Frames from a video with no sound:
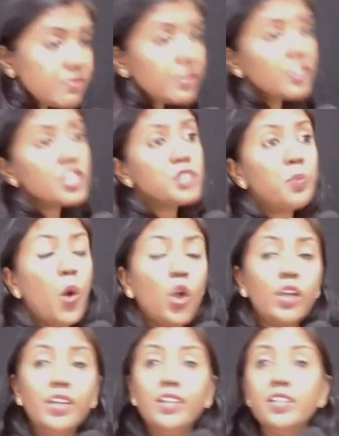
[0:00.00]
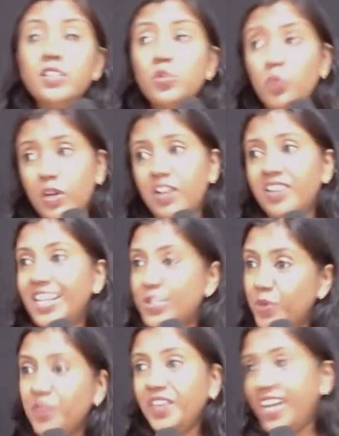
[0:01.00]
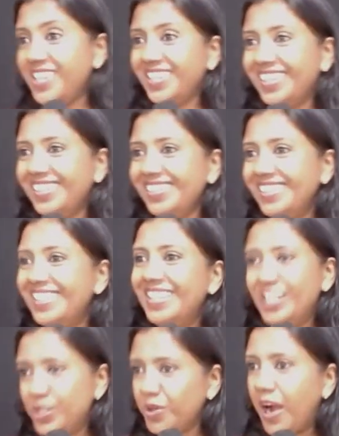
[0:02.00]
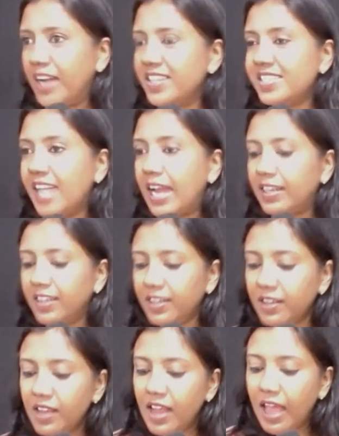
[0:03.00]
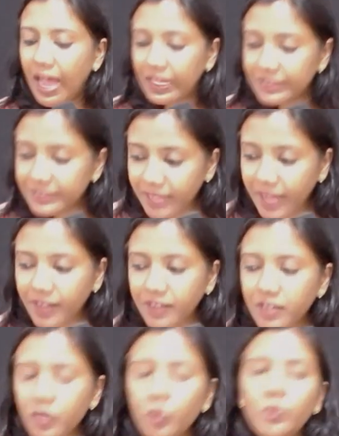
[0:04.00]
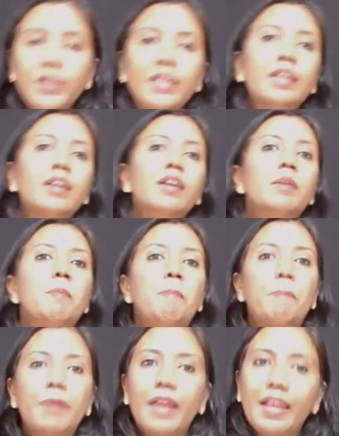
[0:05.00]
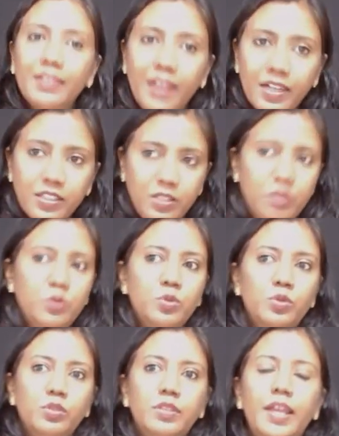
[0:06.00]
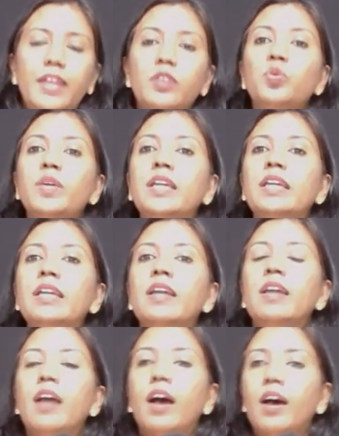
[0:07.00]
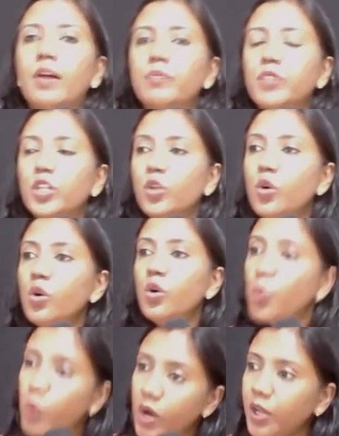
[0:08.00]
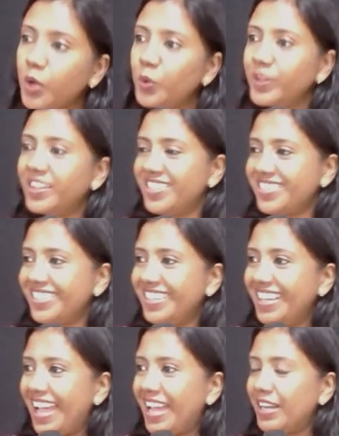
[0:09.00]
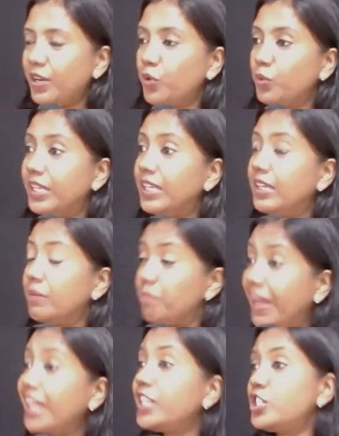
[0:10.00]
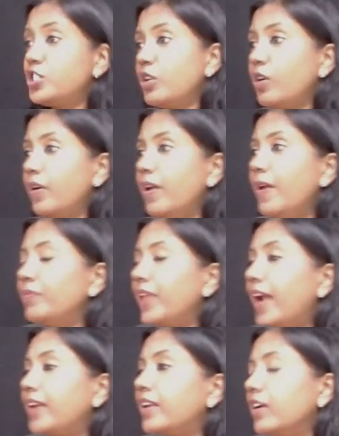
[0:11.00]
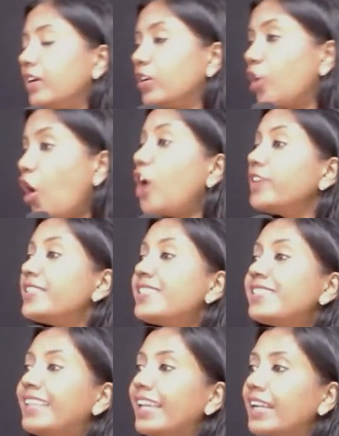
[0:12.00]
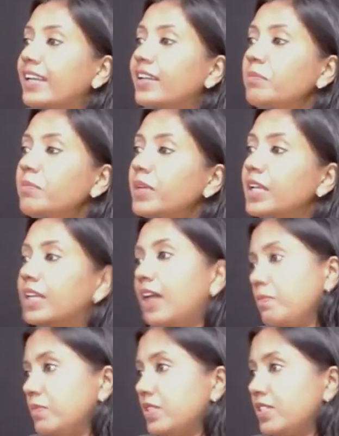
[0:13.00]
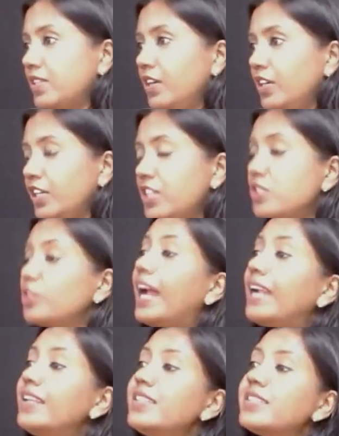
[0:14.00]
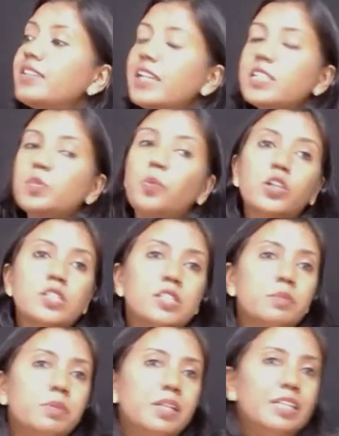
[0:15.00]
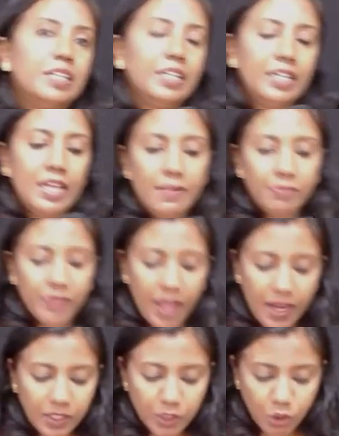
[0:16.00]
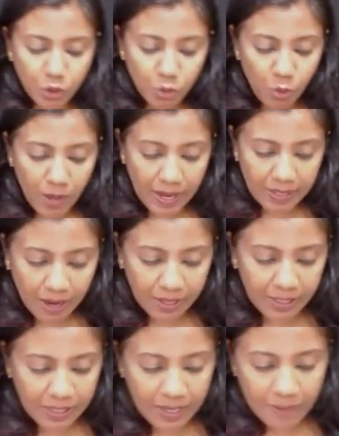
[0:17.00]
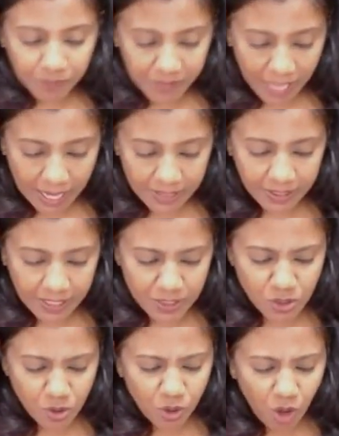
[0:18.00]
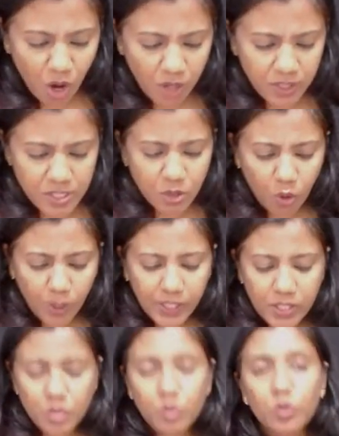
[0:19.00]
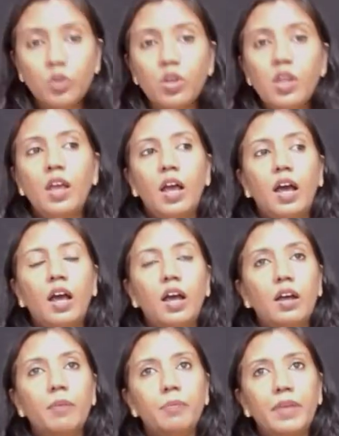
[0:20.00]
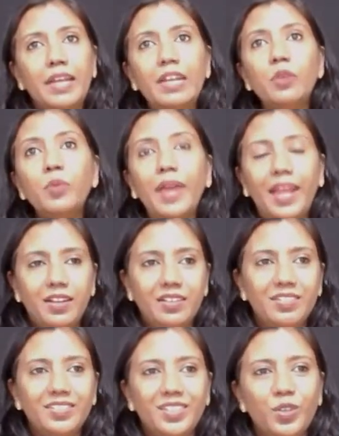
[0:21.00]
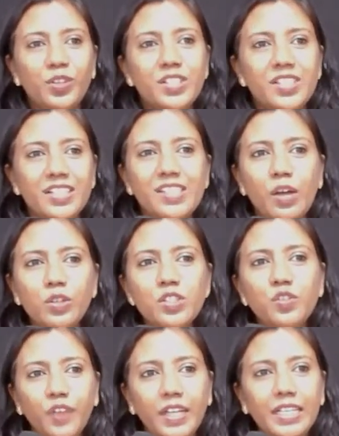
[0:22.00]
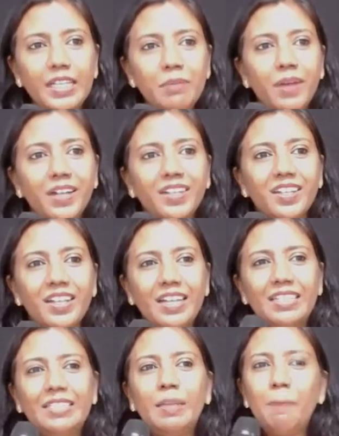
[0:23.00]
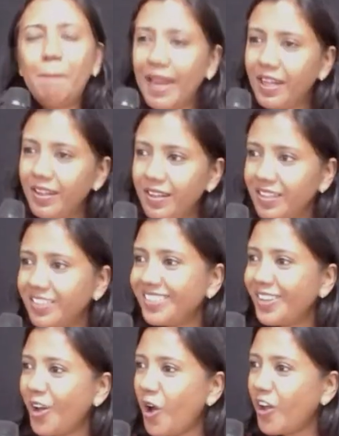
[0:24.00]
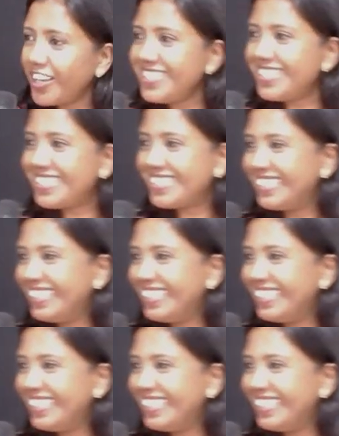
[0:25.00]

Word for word: spoken in his word that's why we are here to understand it and then we pray that through then we um, you know work with it and we make sure that god's kingdom comes okay so that is the responsibility that you and i carry and so god is going to uh, in a way you know it, it sounds funny but depend on us